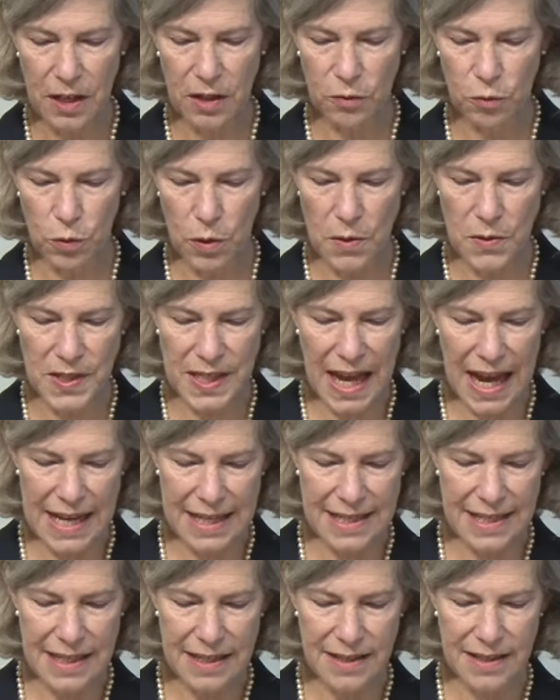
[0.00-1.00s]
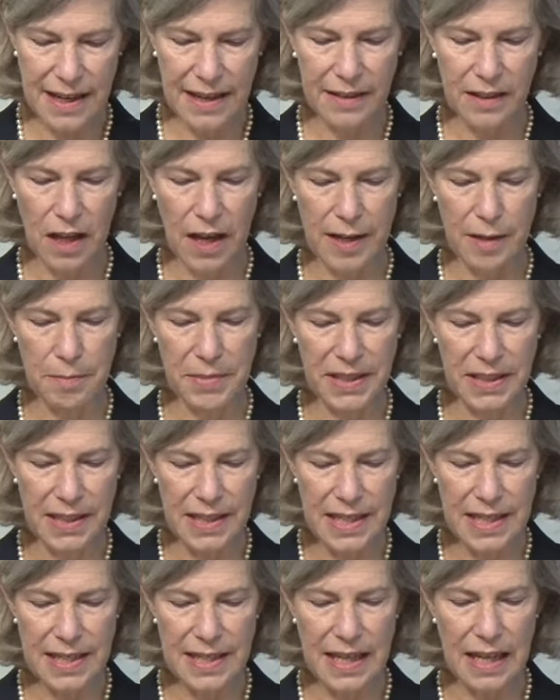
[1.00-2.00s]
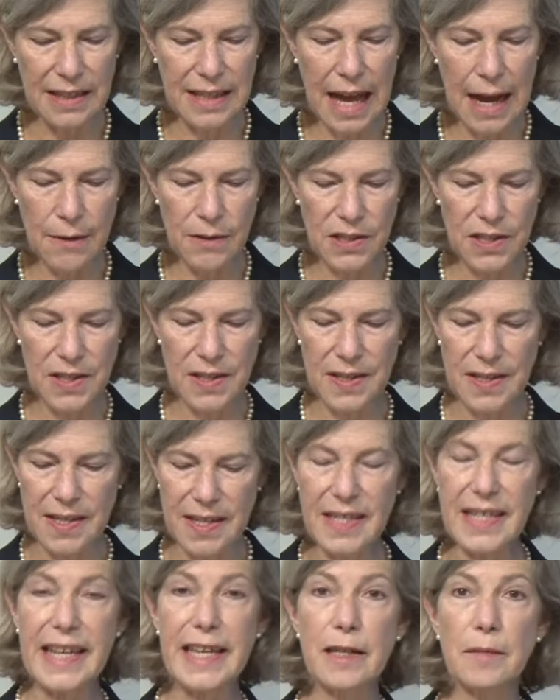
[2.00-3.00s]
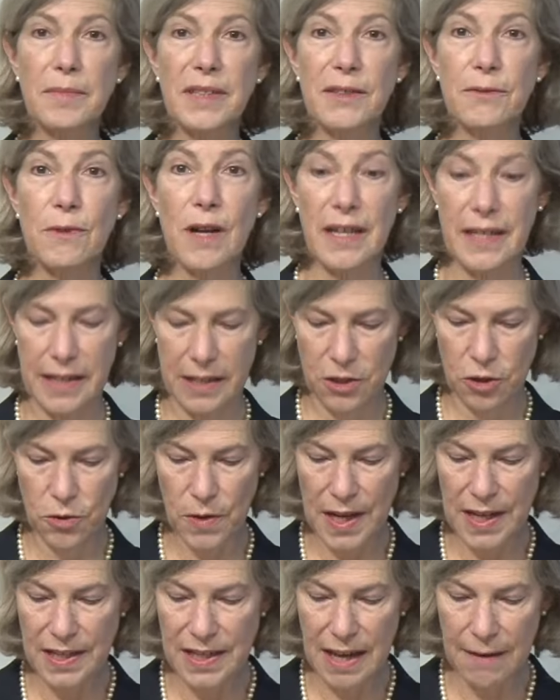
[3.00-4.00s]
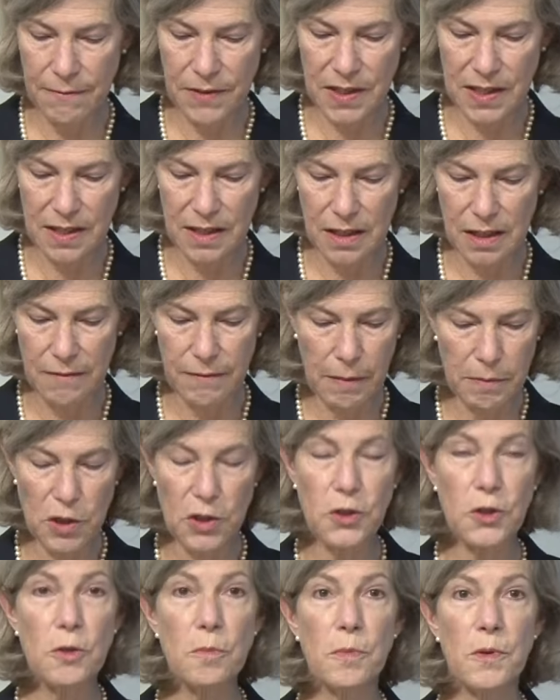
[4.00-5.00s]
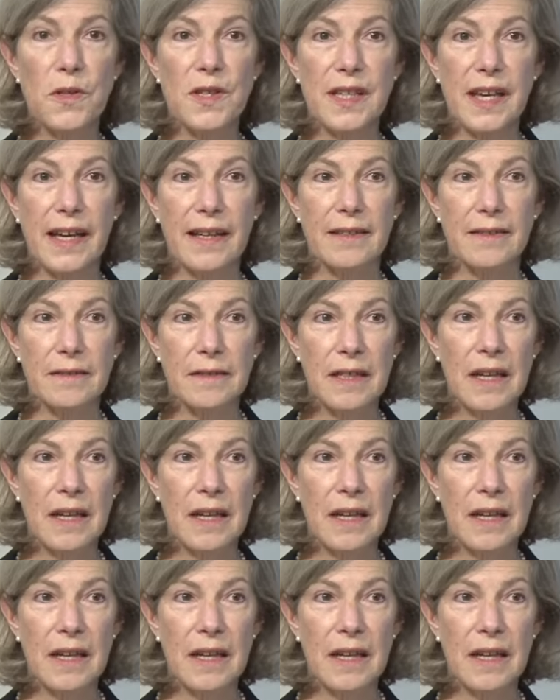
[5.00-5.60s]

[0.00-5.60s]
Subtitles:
gross assets and liabilities allow it to sustainably run a trade deficit of up to 2%